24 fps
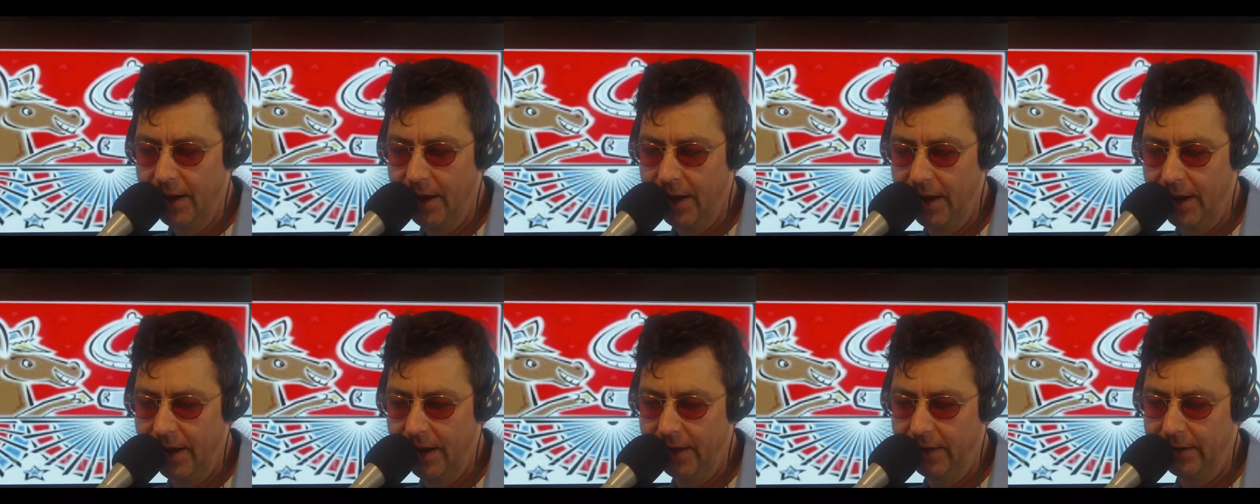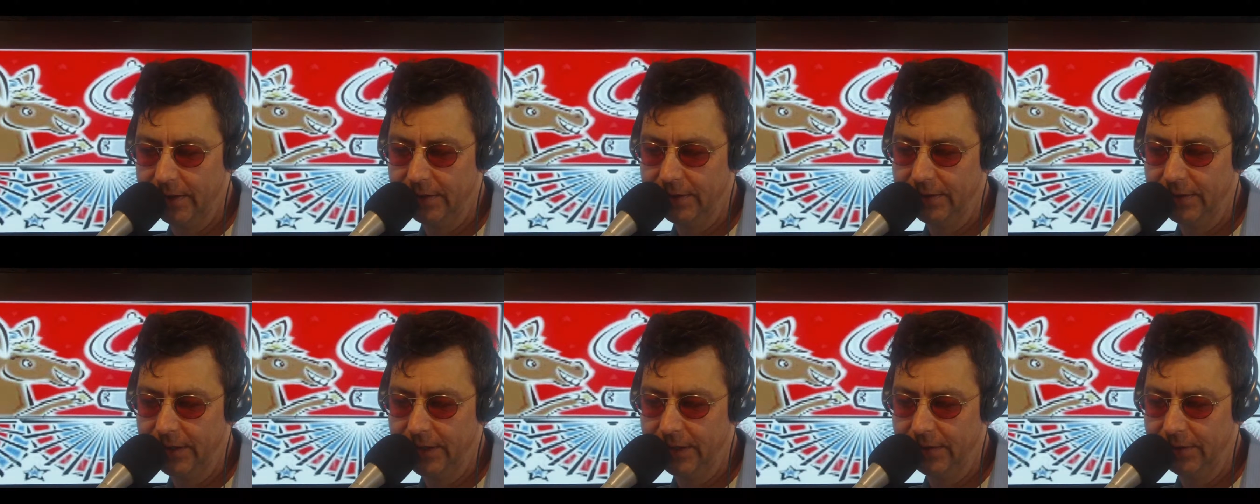
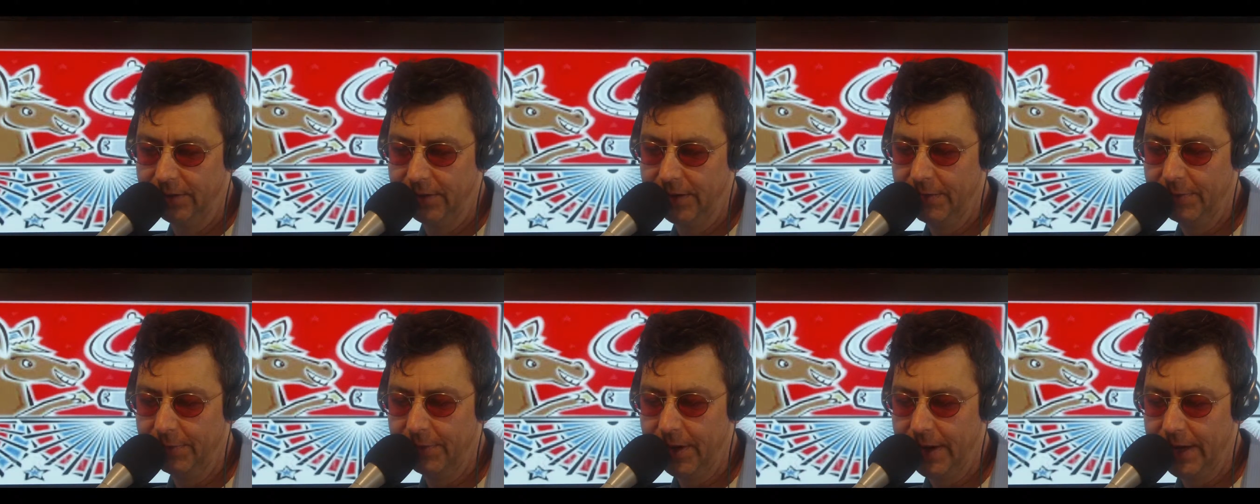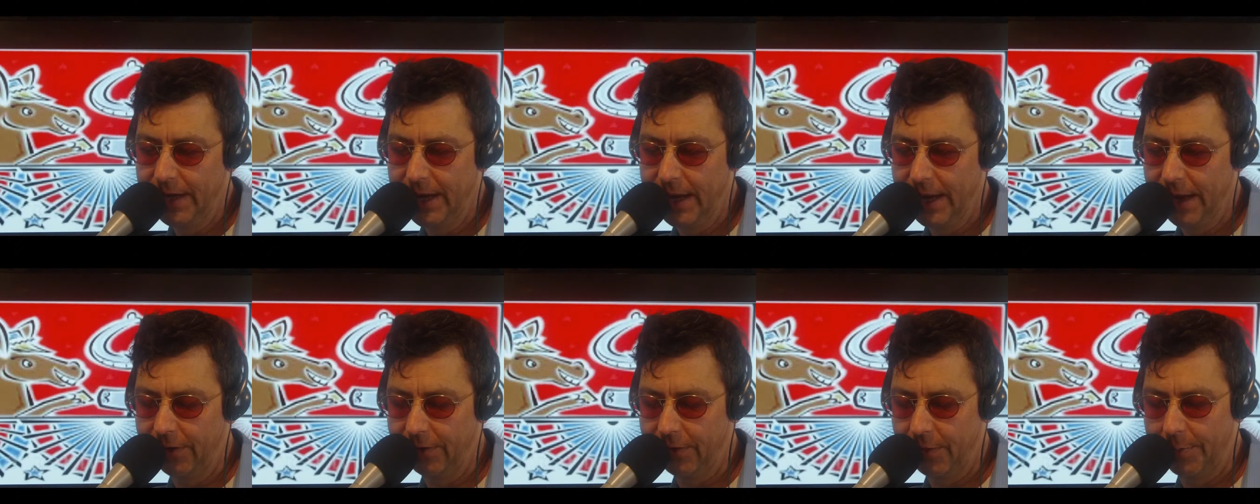It seems like
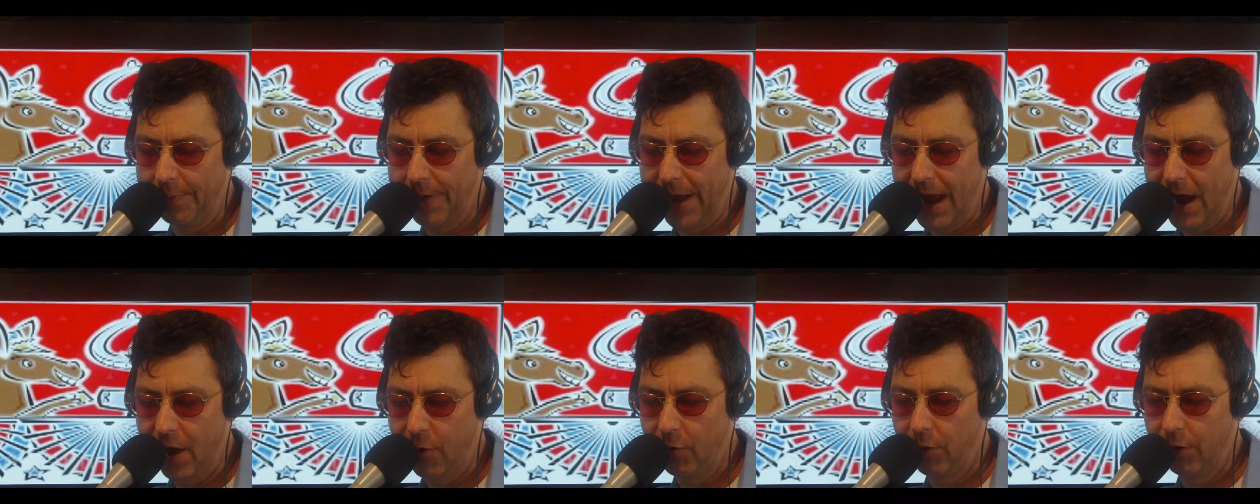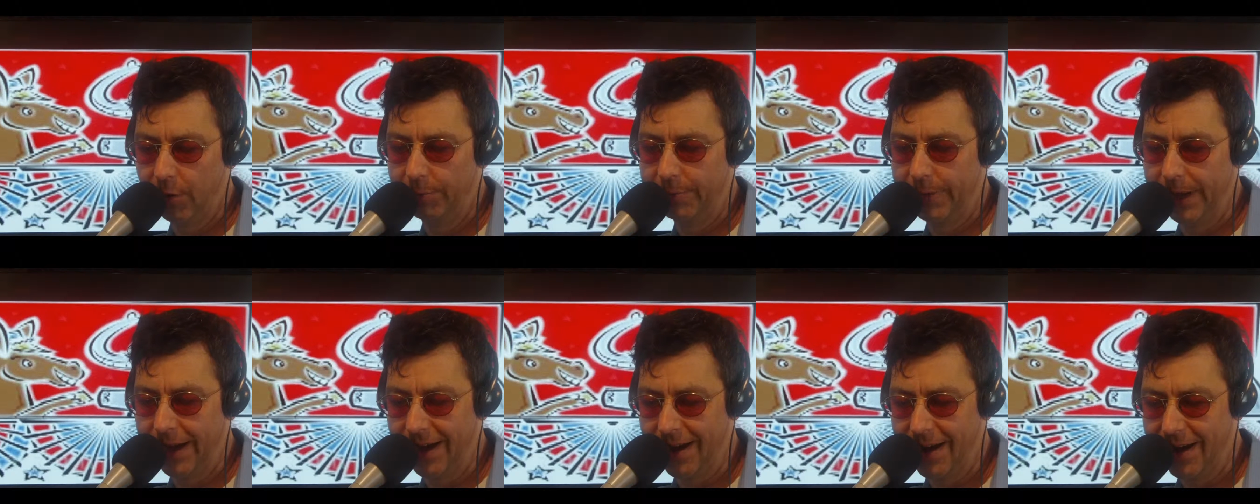he has a power
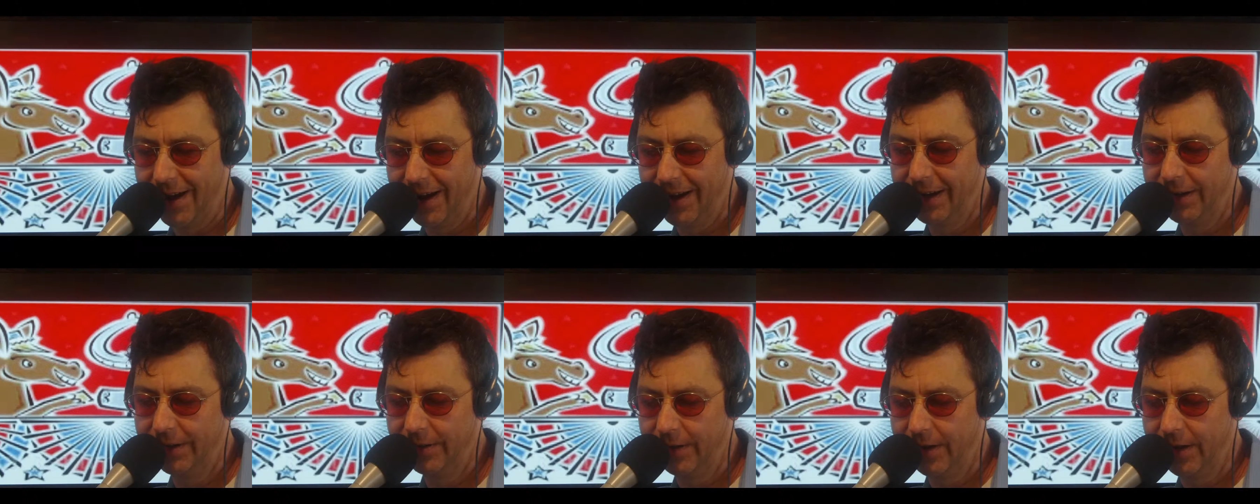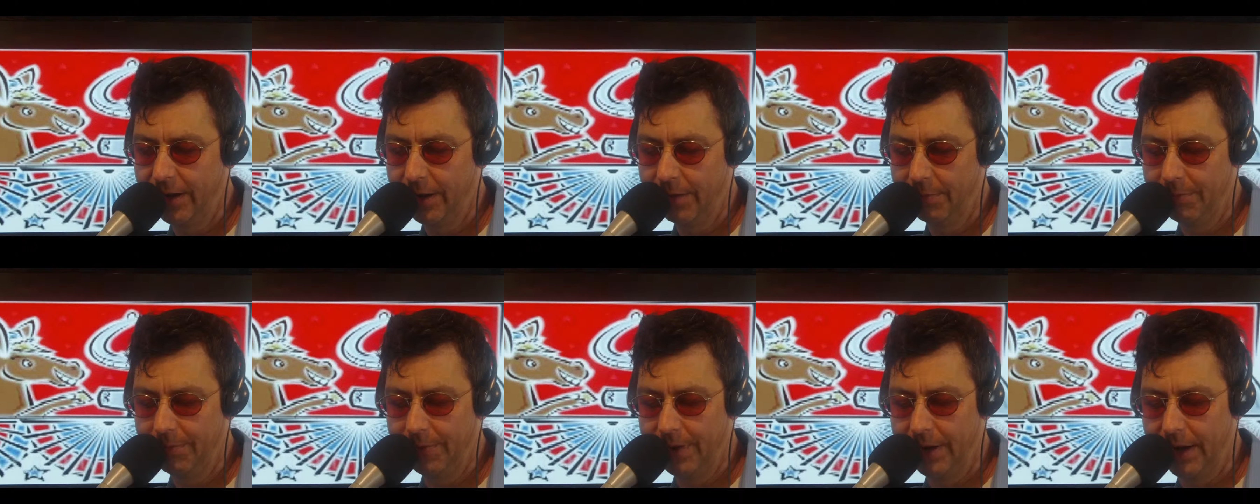behind
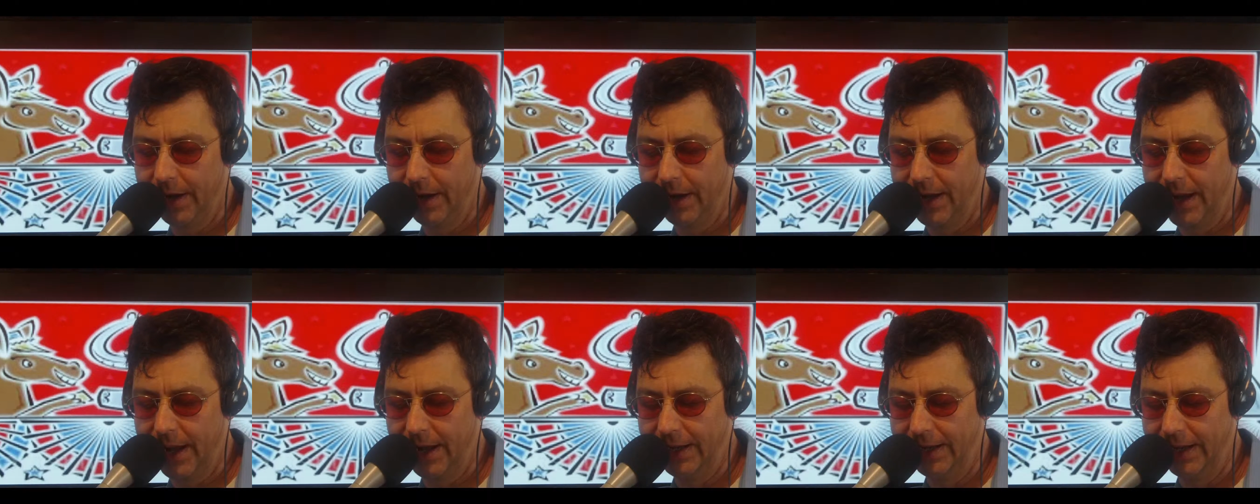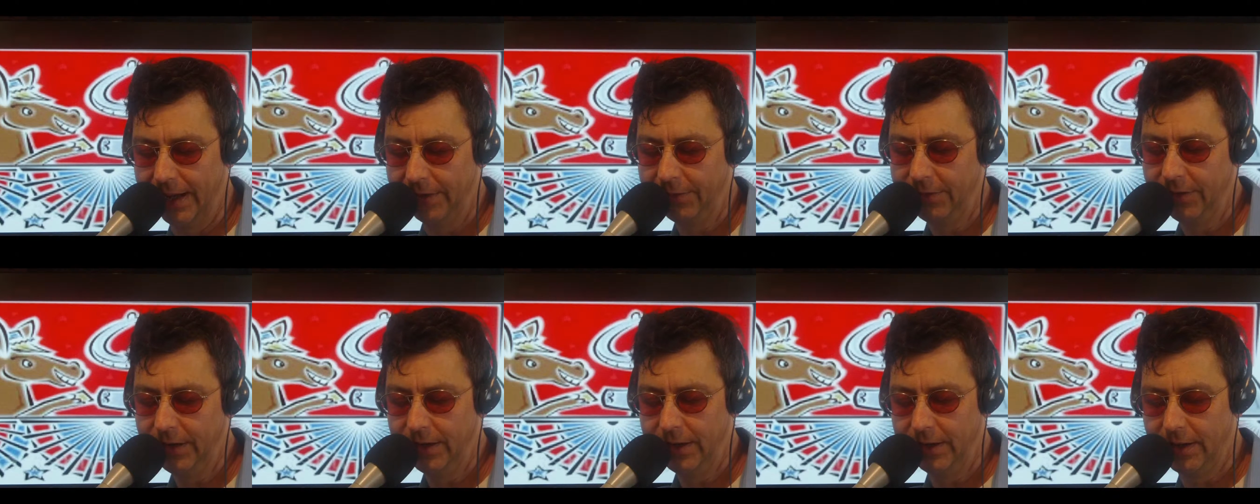him, and I
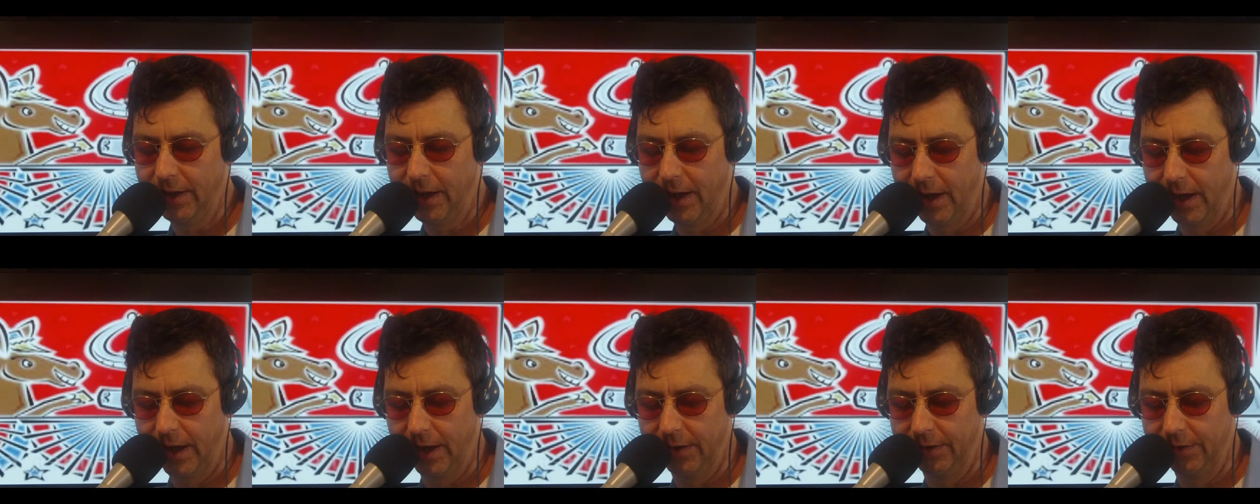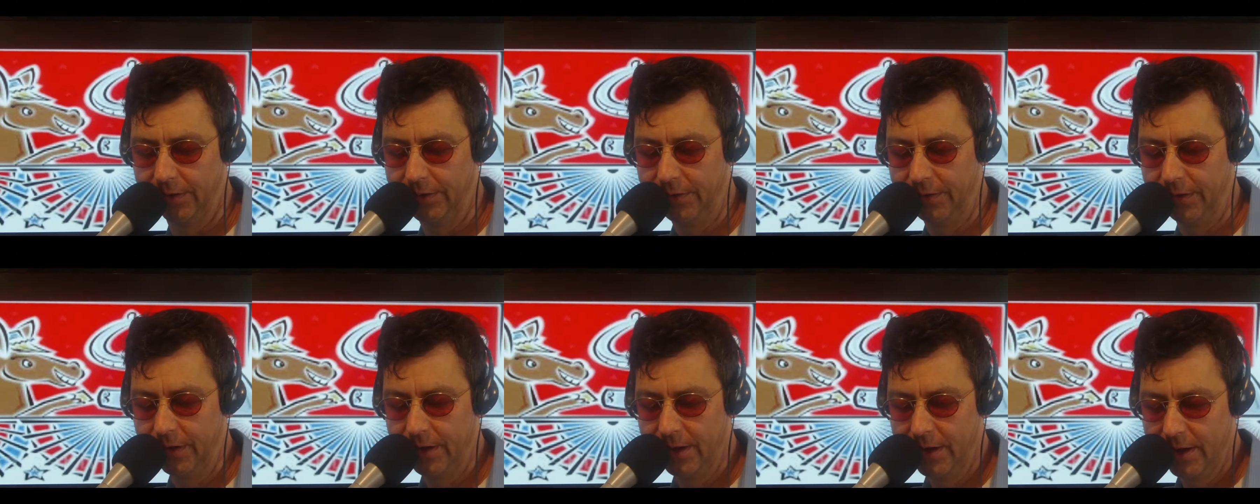guess he
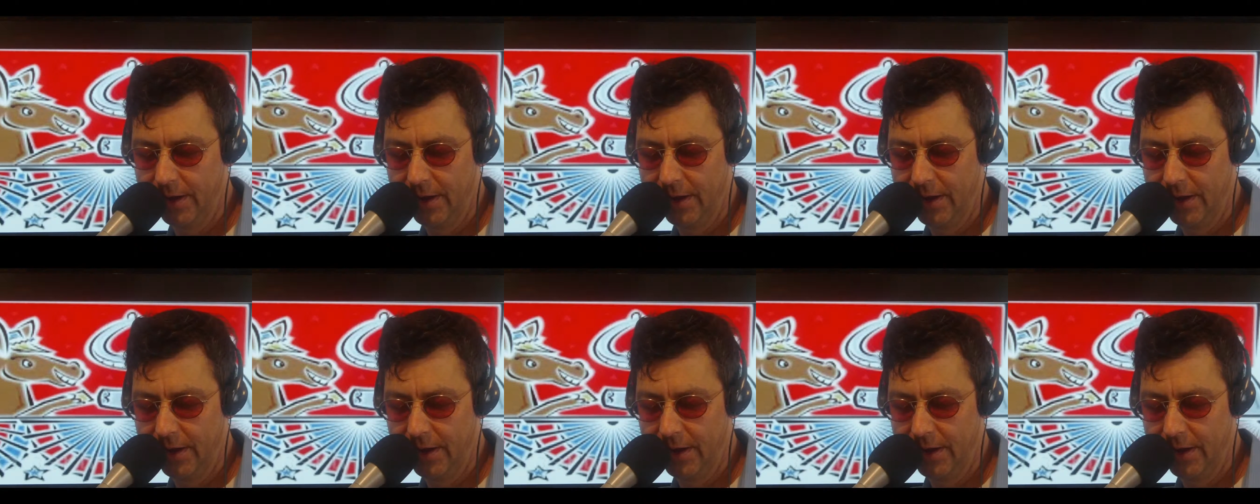does,